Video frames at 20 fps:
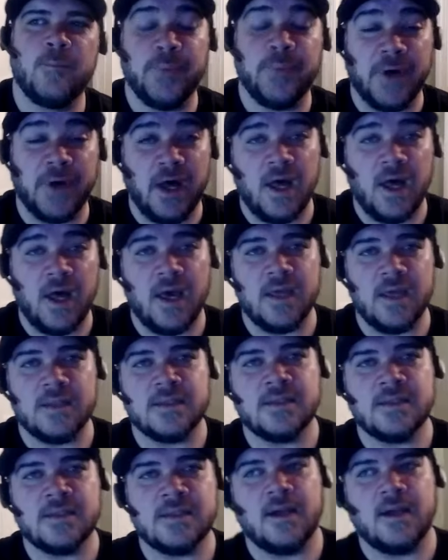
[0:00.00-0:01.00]

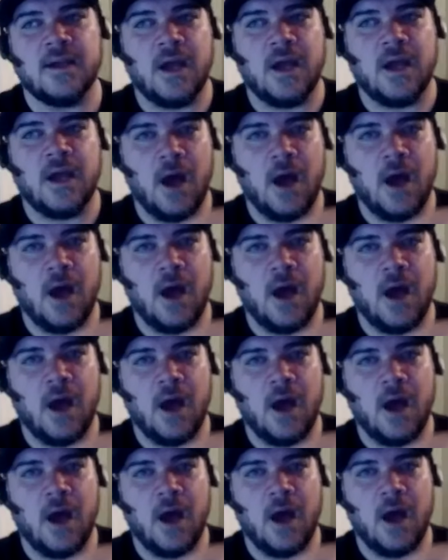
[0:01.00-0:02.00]
But Coffin
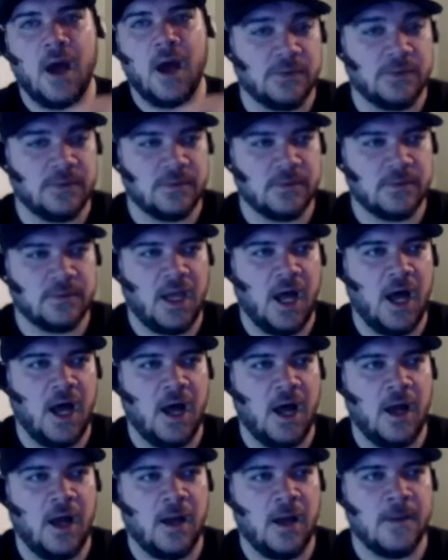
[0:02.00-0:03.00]
Tooth
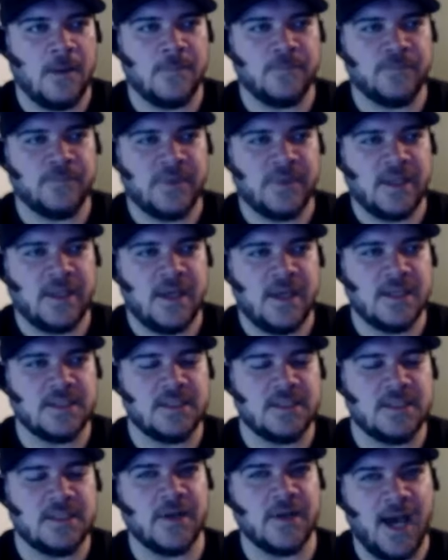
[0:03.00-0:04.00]
um, is a
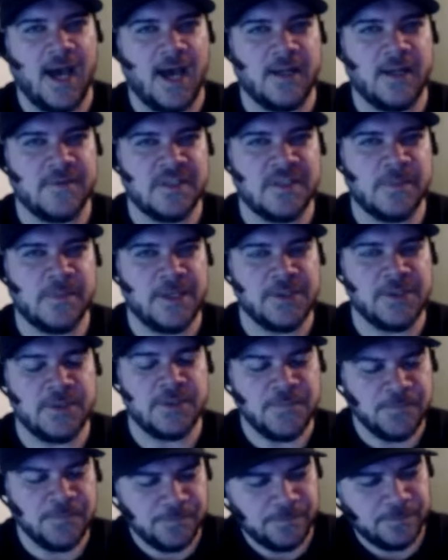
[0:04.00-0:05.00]
different kind of
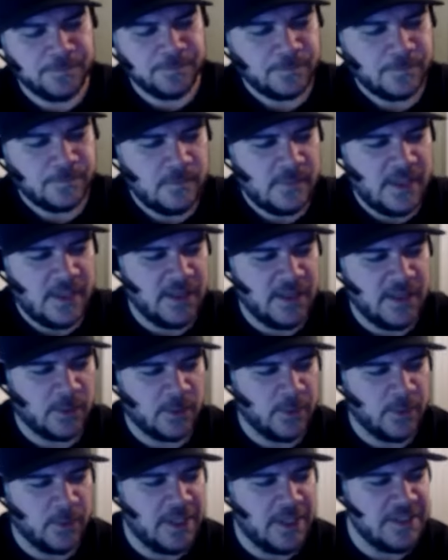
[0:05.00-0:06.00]
special, and the
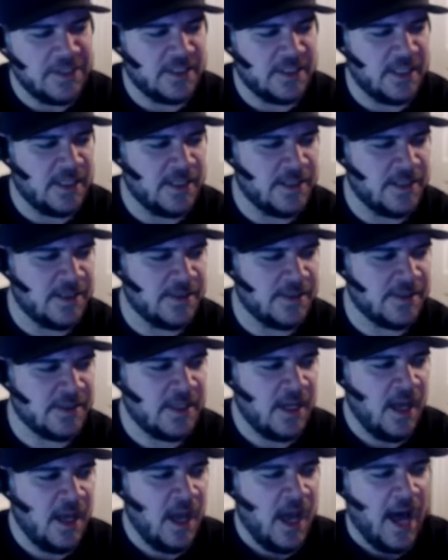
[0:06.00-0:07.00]
reason is
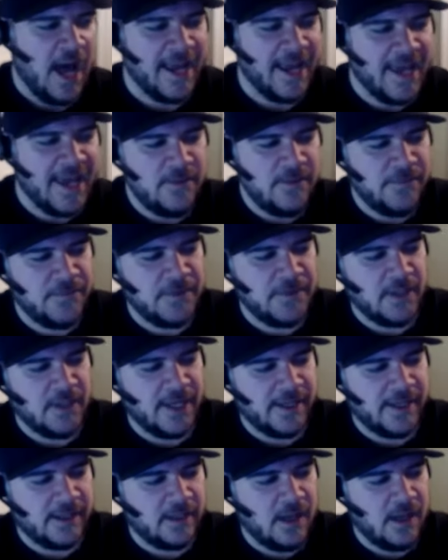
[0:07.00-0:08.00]
I kind of
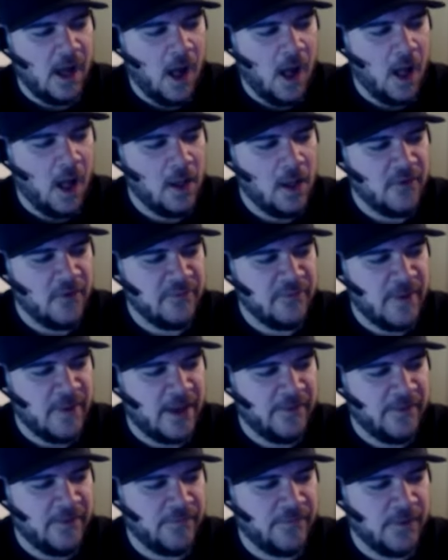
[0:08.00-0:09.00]
feel like all of
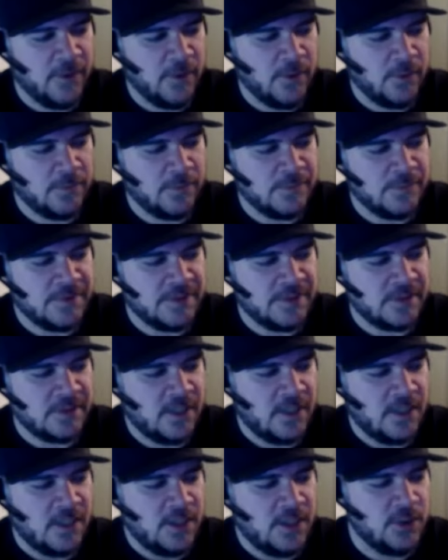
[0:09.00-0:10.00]
my films,
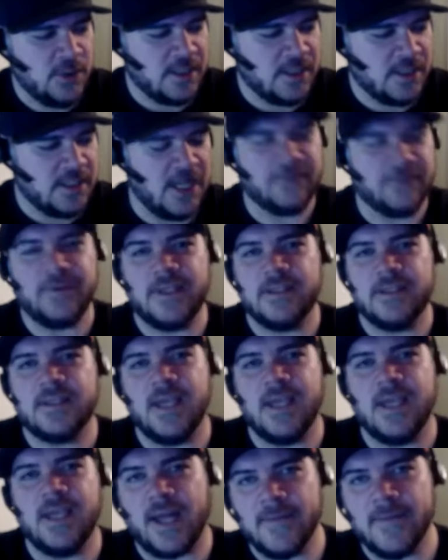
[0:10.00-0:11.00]
you can definitely
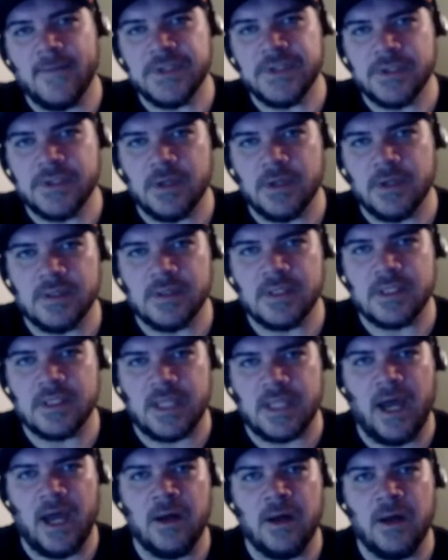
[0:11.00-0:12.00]
tell that I have a certain
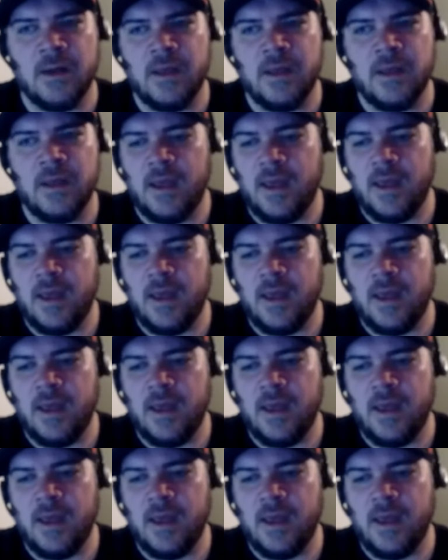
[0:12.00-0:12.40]
style,